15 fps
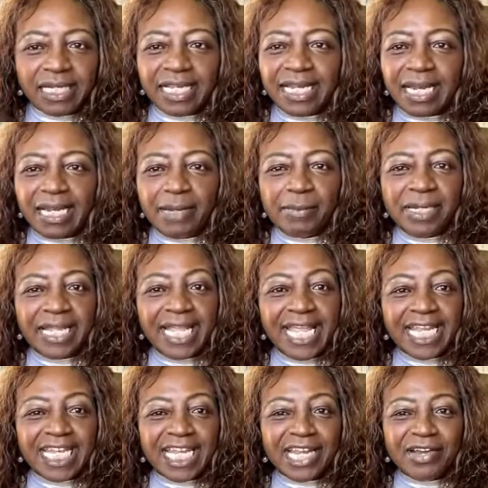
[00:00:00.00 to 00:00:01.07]
Can they
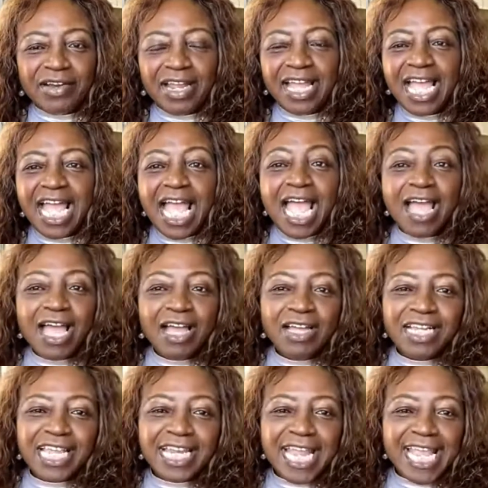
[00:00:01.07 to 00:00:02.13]
get
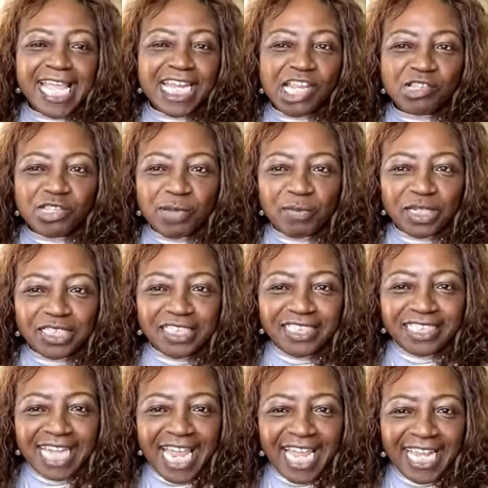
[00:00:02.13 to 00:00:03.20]
their stimulus
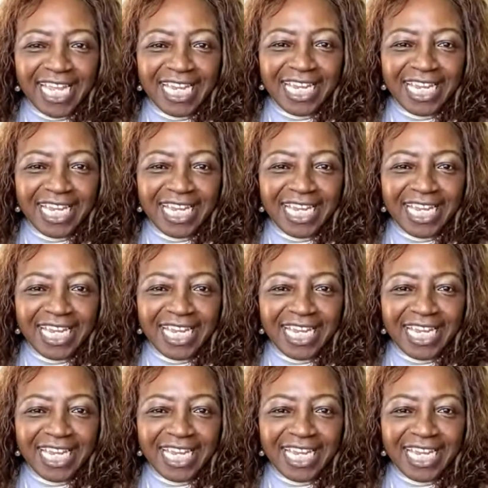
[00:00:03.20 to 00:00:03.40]
check?